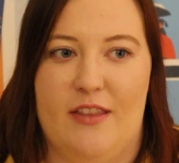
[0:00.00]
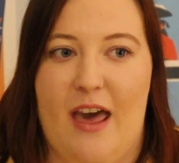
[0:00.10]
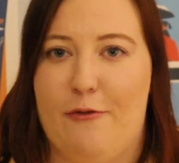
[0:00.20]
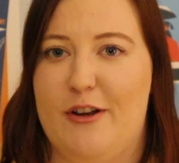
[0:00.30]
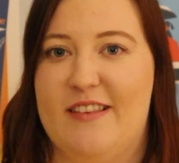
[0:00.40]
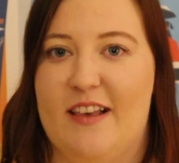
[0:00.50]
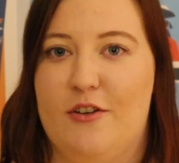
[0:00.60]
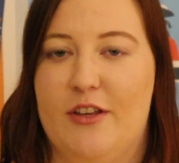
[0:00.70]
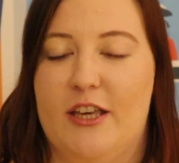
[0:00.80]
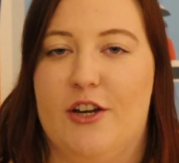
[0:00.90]
Every
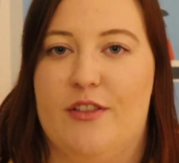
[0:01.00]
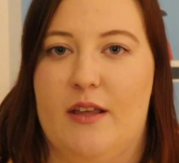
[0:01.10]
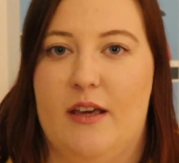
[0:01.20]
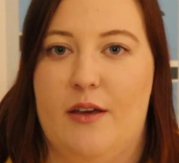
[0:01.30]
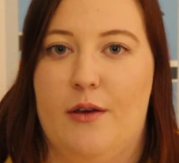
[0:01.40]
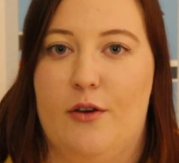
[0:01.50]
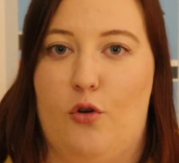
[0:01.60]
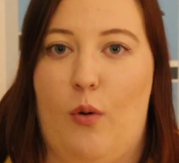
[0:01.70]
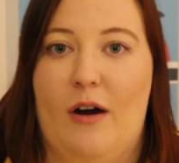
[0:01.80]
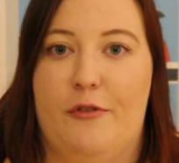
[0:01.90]
single year, the
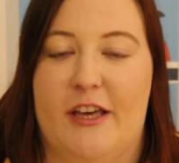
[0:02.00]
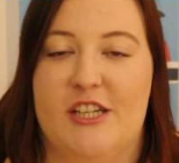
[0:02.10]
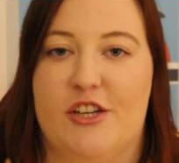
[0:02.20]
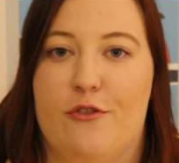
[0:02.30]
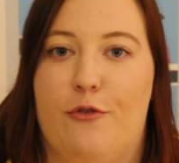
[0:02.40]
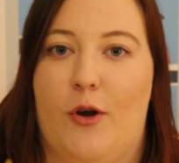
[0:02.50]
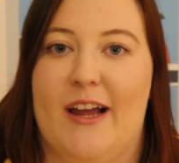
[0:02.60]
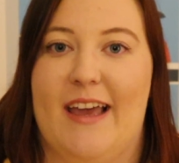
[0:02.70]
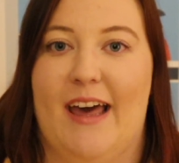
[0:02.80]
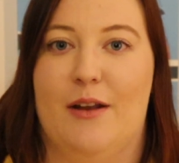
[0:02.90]
qualifications for
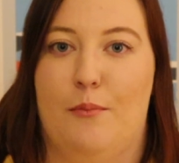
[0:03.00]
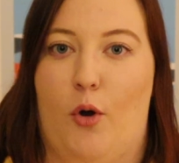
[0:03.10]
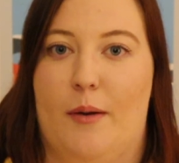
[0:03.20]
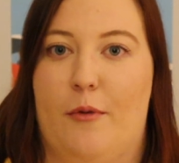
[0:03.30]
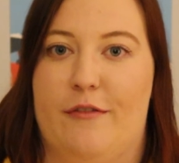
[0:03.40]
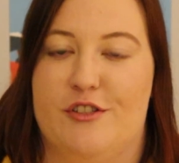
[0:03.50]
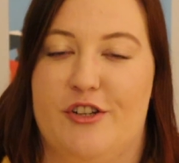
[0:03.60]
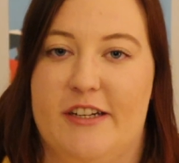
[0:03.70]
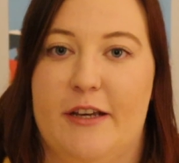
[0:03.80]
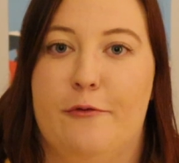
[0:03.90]
it get more and more
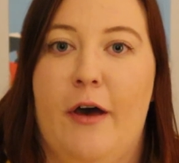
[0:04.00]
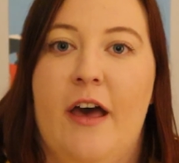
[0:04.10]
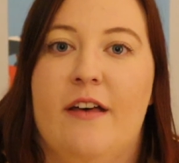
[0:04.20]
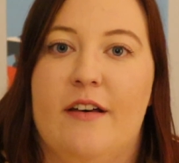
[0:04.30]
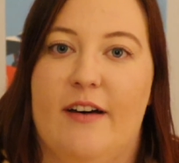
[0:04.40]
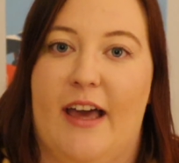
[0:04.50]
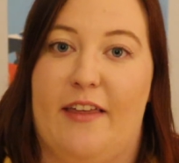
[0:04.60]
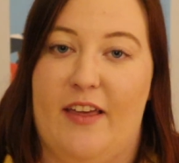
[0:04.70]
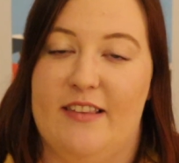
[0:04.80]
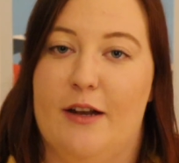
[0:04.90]
restrictive.
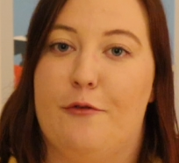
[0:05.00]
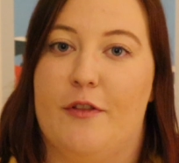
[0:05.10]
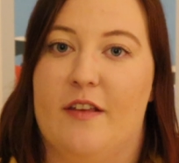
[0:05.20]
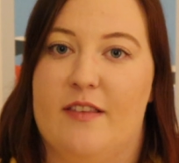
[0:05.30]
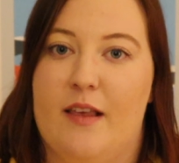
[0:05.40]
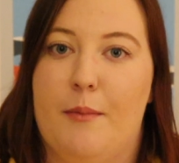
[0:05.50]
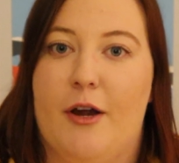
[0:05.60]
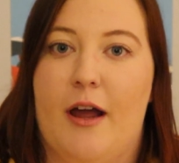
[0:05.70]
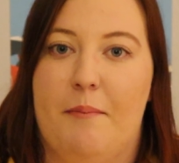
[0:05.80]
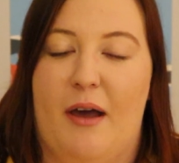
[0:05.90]
Like, they did it for this
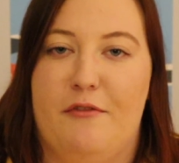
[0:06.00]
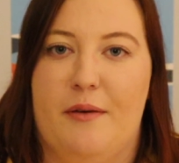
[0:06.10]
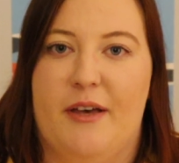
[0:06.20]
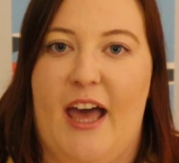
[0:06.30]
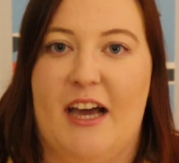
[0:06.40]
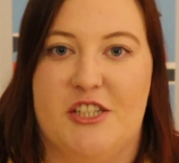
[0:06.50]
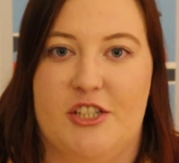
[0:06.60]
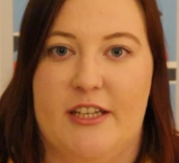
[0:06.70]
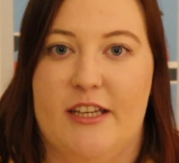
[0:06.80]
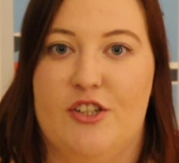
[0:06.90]
summer, and my family
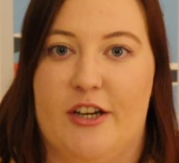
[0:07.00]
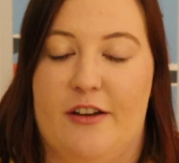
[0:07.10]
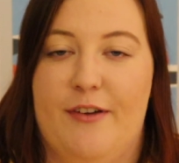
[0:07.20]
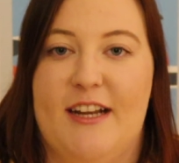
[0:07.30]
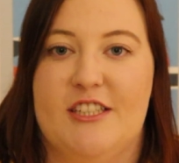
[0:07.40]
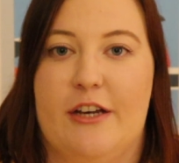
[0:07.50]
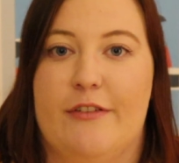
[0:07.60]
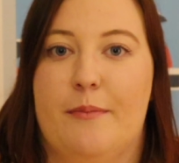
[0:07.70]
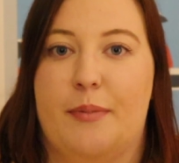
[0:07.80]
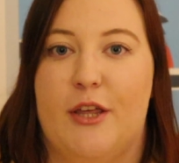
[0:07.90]
actually took advantage of
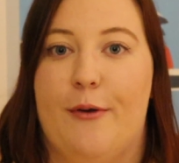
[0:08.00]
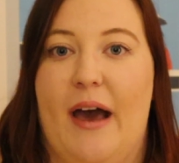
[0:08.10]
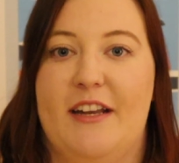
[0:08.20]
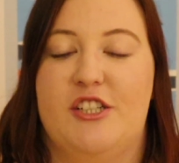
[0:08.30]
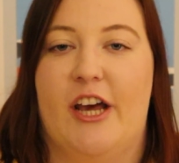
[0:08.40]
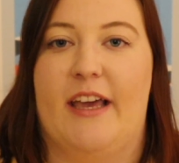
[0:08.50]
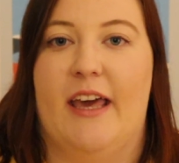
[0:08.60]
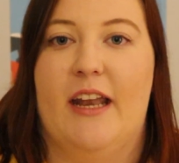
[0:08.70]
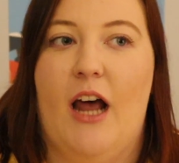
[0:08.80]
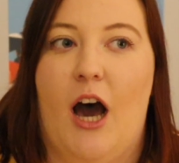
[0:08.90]
it, but you had to check
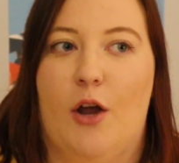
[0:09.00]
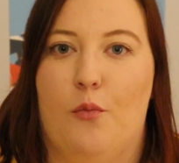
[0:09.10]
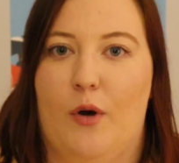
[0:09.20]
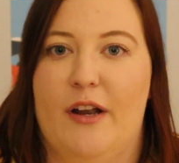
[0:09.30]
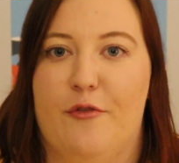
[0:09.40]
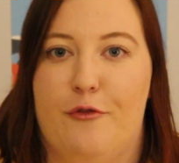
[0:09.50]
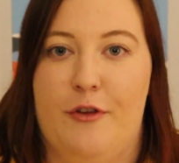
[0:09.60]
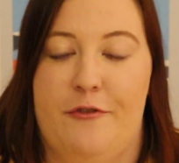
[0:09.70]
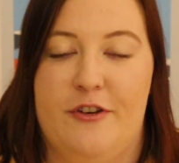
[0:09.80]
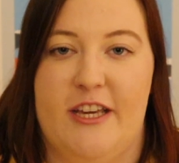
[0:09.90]
in on one of
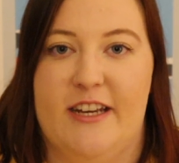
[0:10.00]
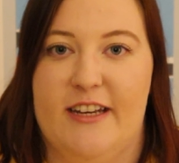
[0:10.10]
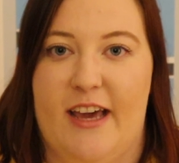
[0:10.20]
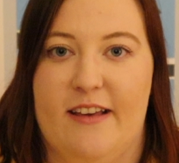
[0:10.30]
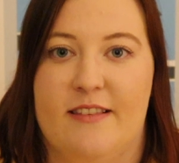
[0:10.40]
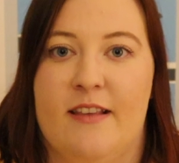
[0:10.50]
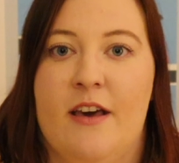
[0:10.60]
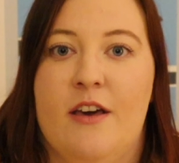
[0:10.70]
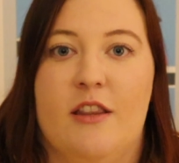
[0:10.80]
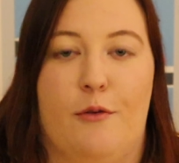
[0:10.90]
15 days.
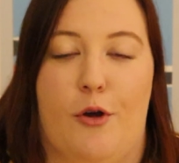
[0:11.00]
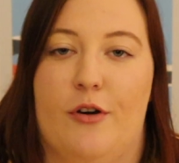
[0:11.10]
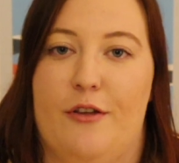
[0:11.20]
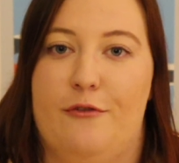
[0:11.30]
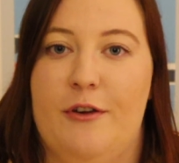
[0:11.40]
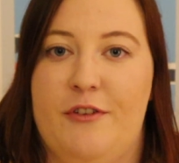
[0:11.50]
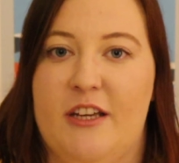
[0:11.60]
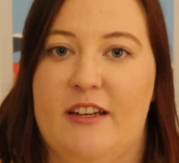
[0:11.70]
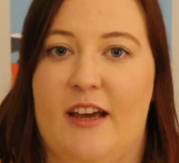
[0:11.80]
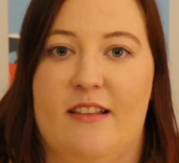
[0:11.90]
There were only
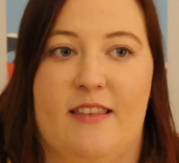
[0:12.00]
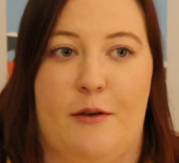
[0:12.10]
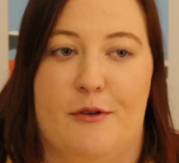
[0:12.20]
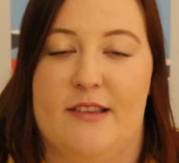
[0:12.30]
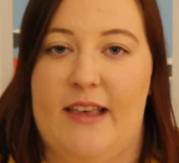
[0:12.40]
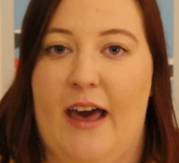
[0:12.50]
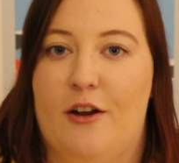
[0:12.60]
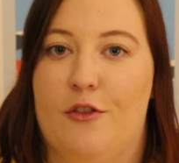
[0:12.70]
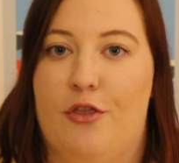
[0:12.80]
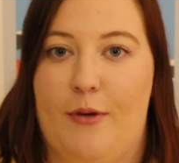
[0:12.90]
15 dates. They were
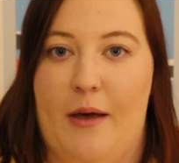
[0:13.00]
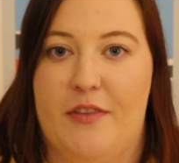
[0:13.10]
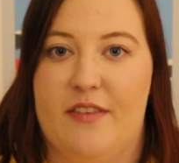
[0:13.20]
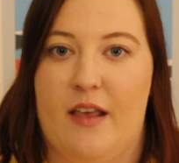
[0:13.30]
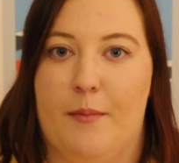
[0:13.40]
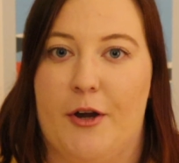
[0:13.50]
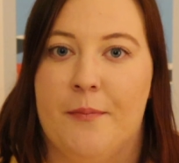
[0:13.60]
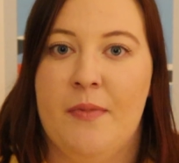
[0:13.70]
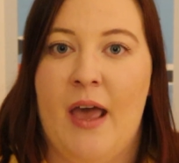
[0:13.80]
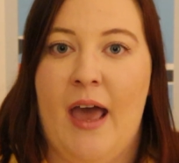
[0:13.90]
scattered throughout the
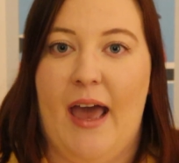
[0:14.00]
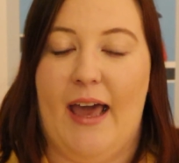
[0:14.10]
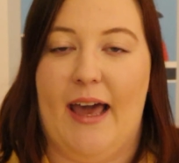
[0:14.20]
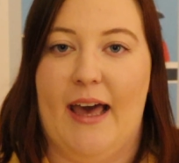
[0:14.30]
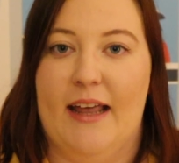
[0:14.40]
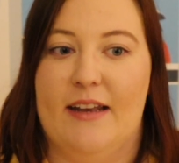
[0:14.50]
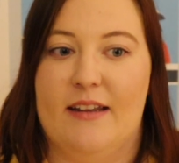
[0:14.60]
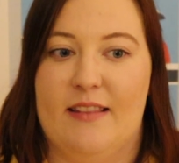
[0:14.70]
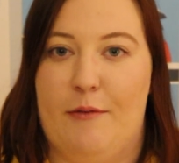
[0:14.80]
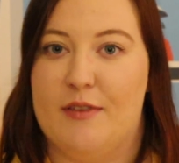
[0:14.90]
summer, and
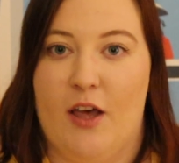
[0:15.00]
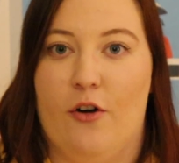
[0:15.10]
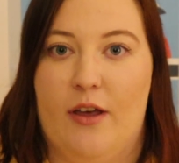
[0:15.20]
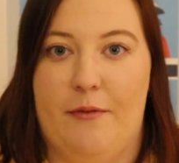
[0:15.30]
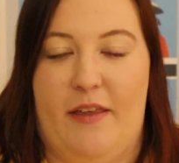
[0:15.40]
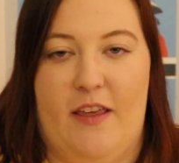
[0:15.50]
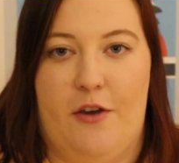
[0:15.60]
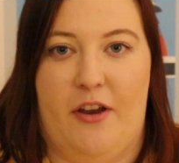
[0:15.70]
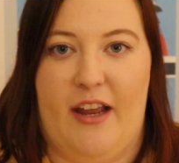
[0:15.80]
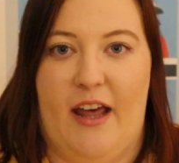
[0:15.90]
that was the only way that
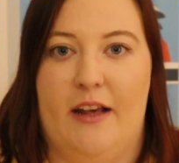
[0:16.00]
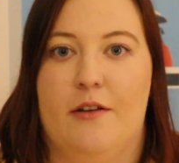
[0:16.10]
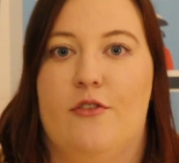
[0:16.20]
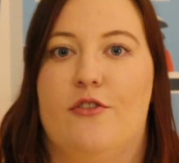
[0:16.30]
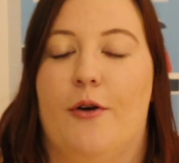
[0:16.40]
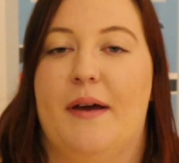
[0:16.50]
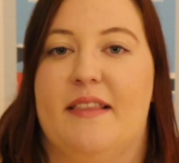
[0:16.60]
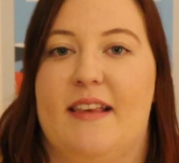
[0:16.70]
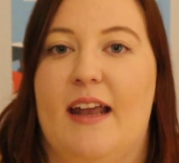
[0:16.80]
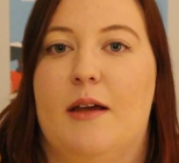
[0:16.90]
you could get it. So
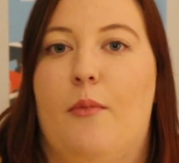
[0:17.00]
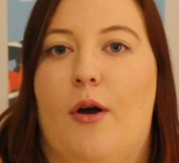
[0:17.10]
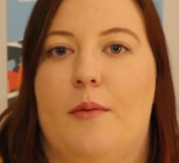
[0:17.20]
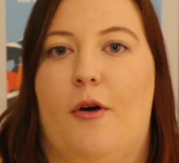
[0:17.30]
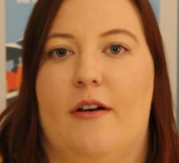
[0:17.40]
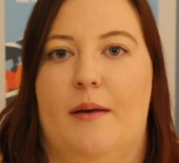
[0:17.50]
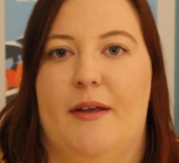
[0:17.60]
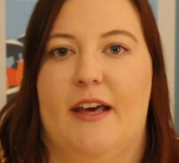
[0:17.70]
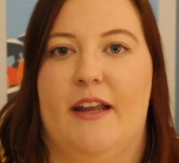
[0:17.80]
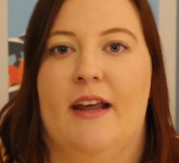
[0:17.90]
it's getting more and more
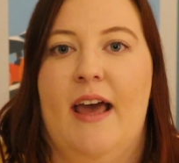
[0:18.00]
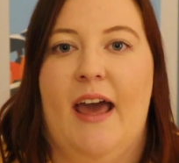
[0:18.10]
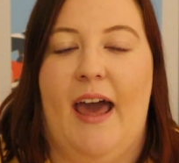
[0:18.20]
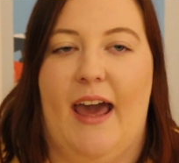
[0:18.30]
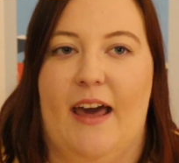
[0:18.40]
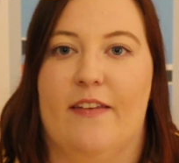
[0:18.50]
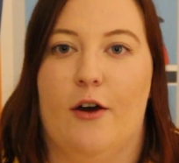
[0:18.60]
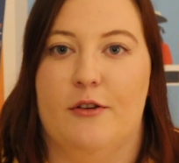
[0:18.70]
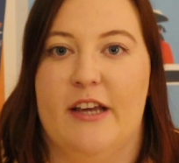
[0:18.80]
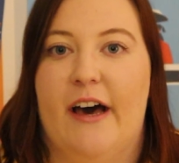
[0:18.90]
limited, and the
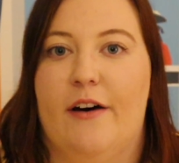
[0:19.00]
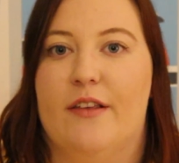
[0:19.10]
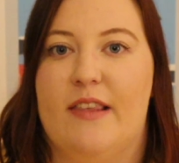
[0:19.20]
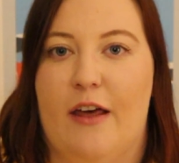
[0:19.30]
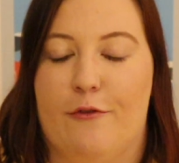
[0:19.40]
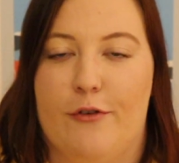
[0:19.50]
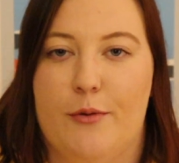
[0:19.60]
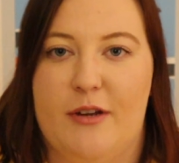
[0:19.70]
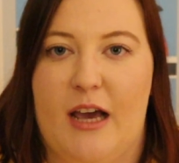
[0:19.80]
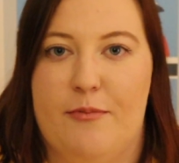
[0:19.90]
hotels and
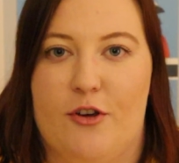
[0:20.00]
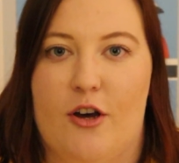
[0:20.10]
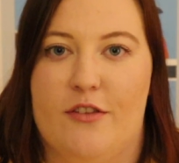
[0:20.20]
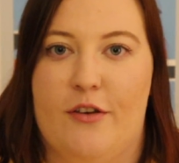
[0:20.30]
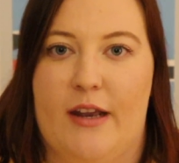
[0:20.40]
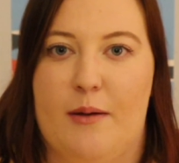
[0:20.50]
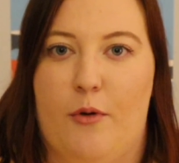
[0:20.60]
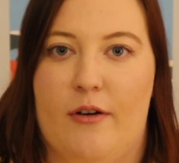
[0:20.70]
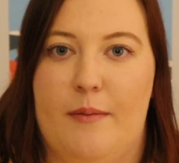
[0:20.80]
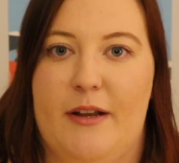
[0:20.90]
room types are also getting
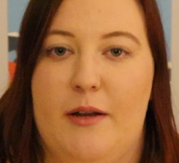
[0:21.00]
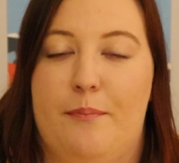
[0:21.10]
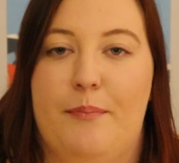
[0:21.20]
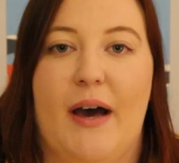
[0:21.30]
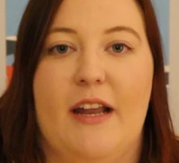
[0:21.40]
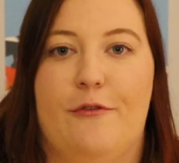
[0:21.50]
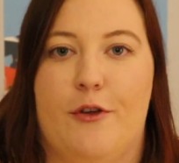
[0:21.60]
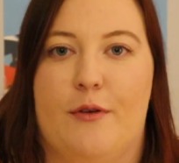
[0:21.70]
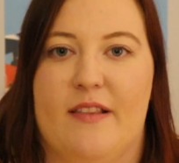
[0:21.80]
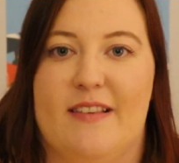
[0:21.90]
more limited, but if
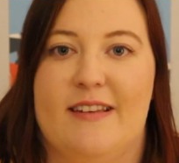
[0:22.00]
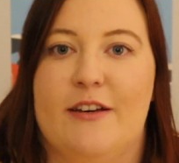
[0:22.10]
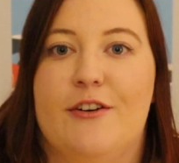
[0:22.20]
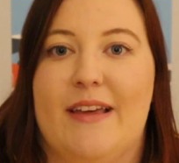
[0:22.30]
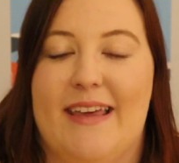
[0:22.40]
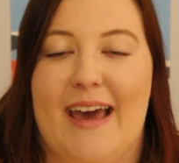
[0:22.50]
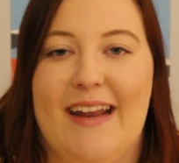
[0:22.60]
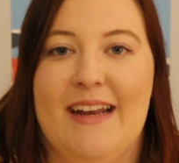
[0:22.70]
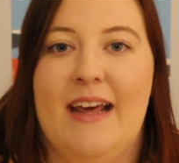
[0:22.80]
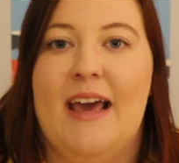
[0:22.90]
you can still get
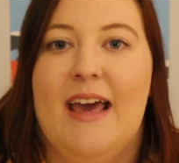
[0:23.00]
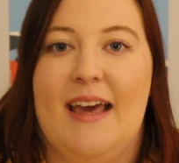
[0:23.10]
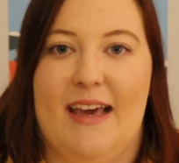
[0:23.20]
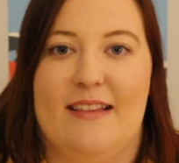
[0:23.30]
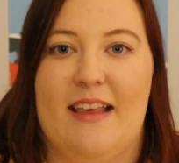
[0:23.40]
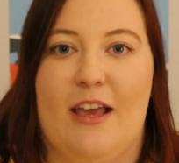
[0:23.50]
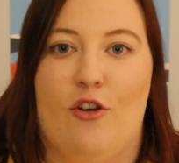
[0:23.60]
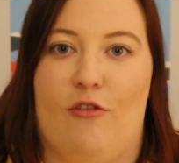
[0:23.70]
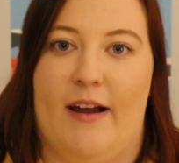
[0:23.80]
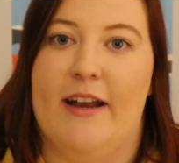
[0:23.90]
it, it's a
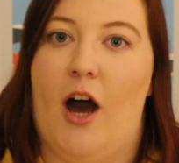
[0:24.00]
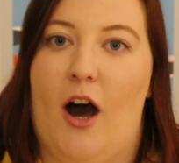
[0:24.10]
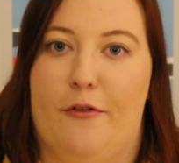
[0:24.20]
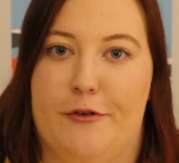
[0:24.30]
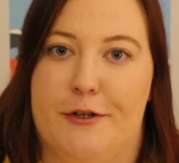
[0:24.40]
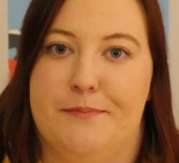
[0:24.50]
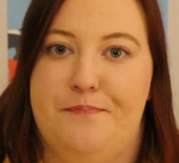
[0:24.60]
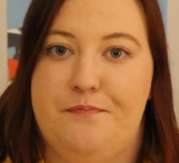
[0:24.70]
great offer.